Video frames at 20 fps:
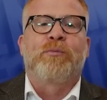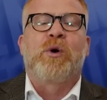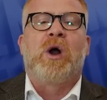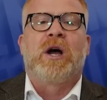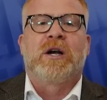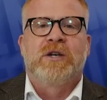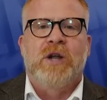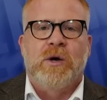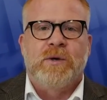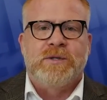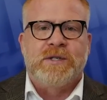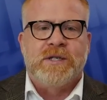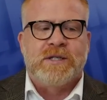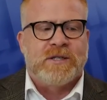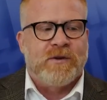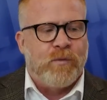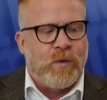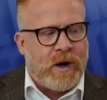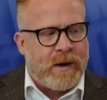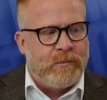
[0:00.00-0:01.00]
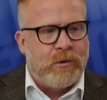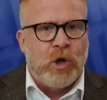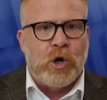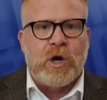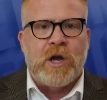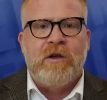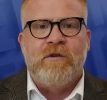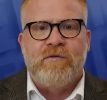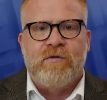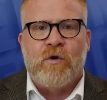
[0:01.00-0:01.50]
prognosis of what I'm
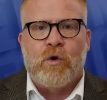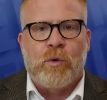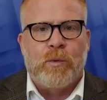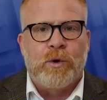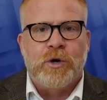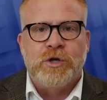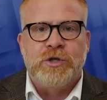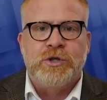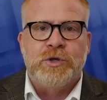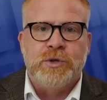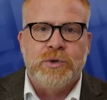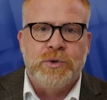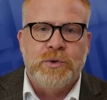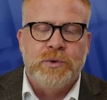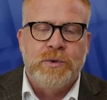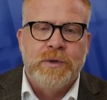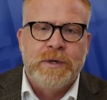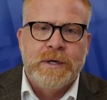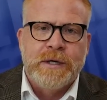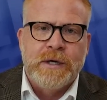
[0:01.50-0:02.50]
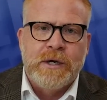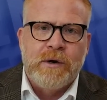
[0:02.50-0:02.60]
looking forward to